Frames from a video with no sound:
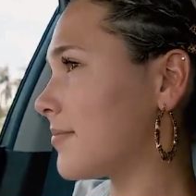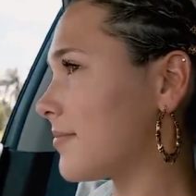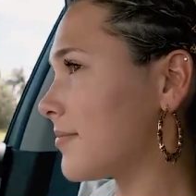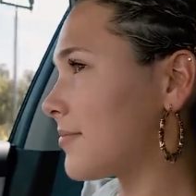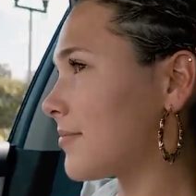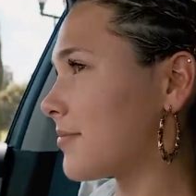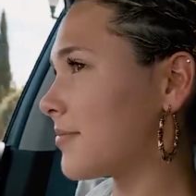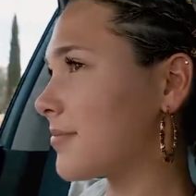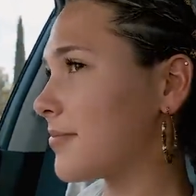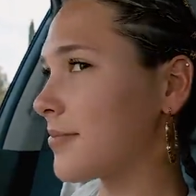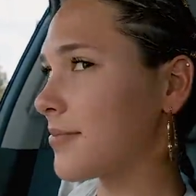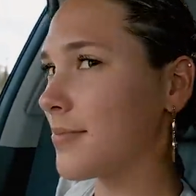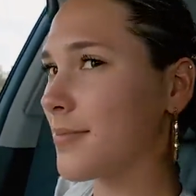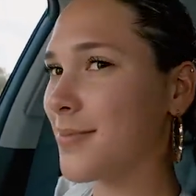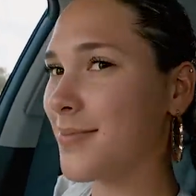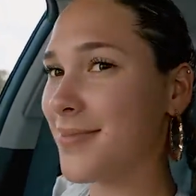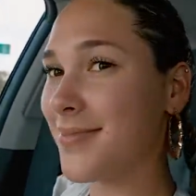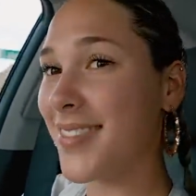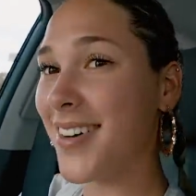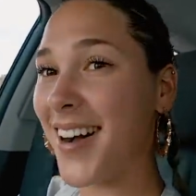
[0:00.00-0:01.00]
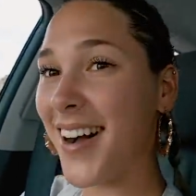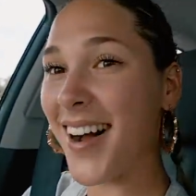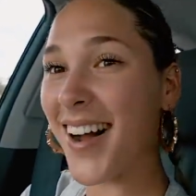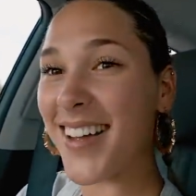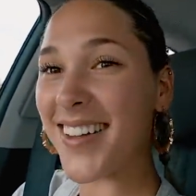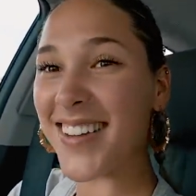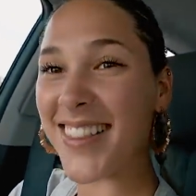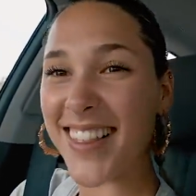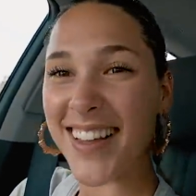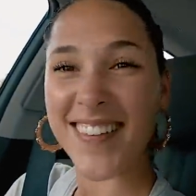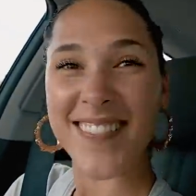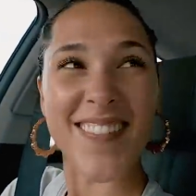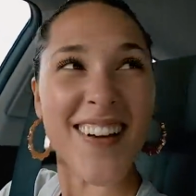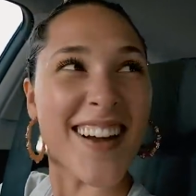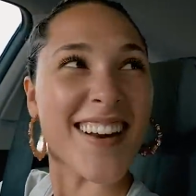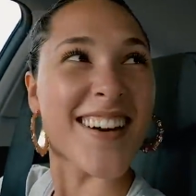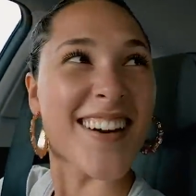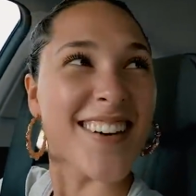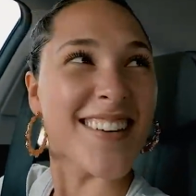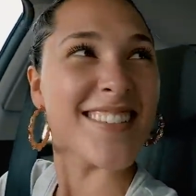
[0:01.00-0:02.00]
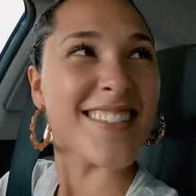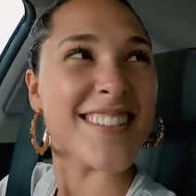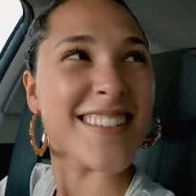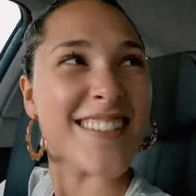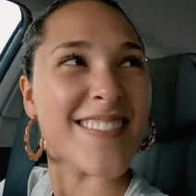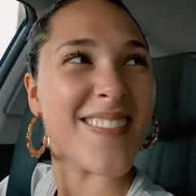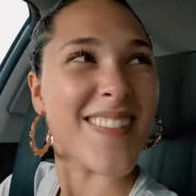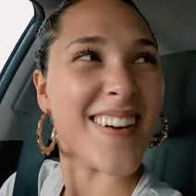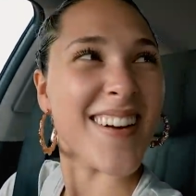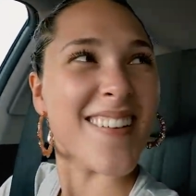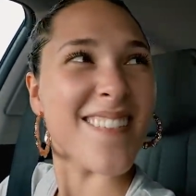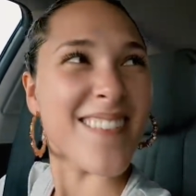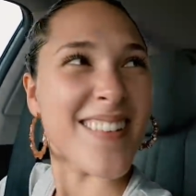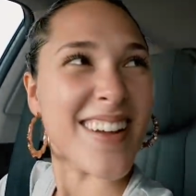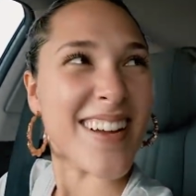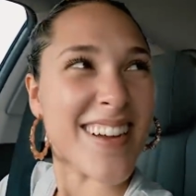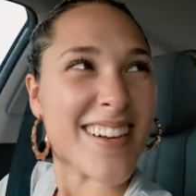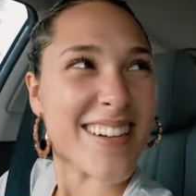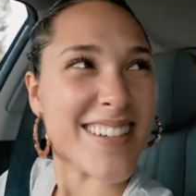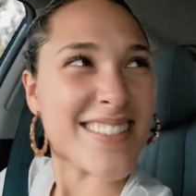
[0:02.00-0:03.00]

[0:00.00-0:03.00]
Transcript: I think my nose is perfect.